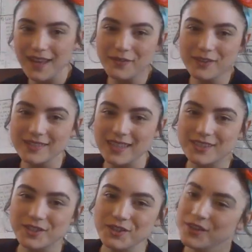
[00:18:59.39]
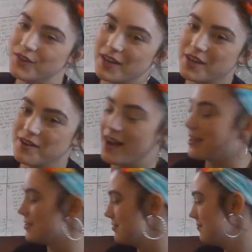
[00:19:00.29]
If you said 2, you are
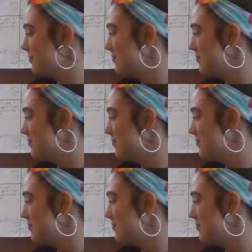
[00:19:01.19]
correct.